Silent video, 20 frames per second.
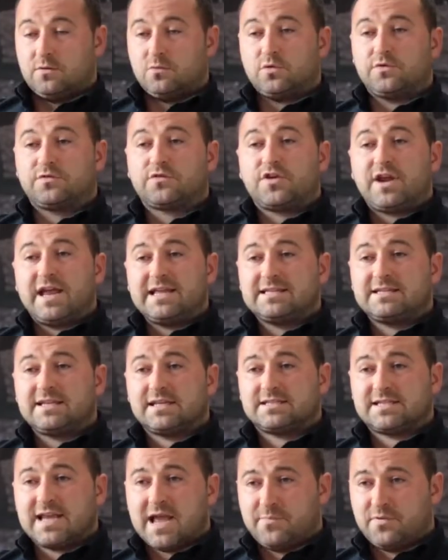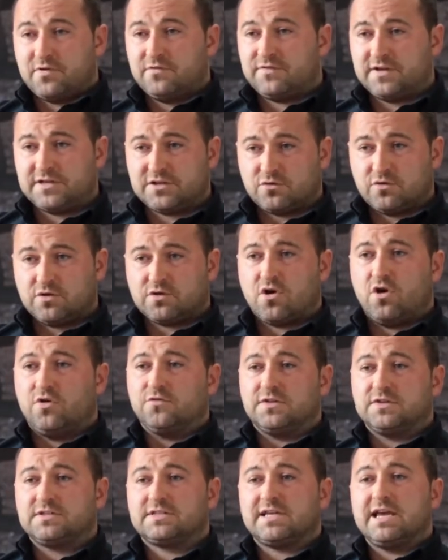We've created a separate video on
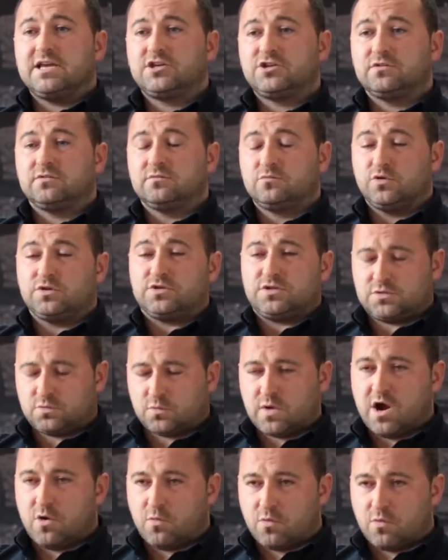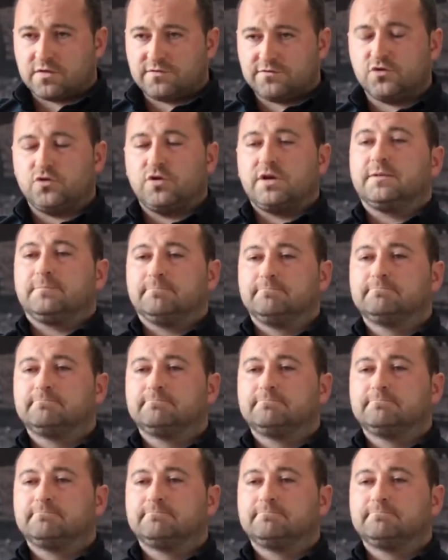condensation, which is well worth viewing.